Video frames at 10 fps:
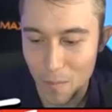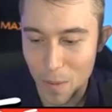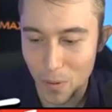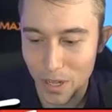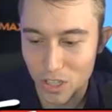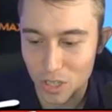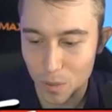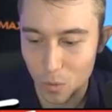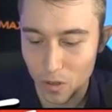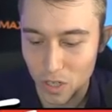I made
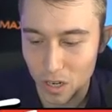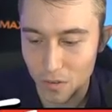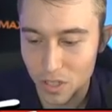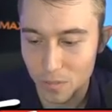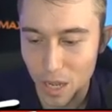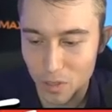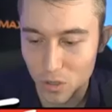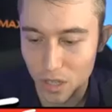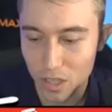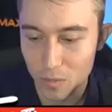predictions, but it wasn't enough.
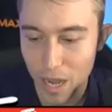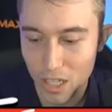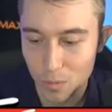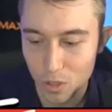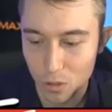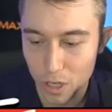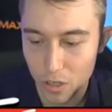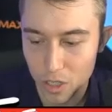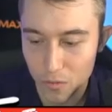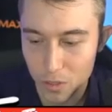Sometimes you get these matchups and you look
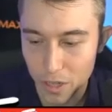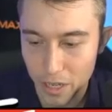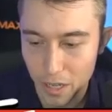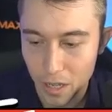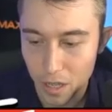at yourself and you're like,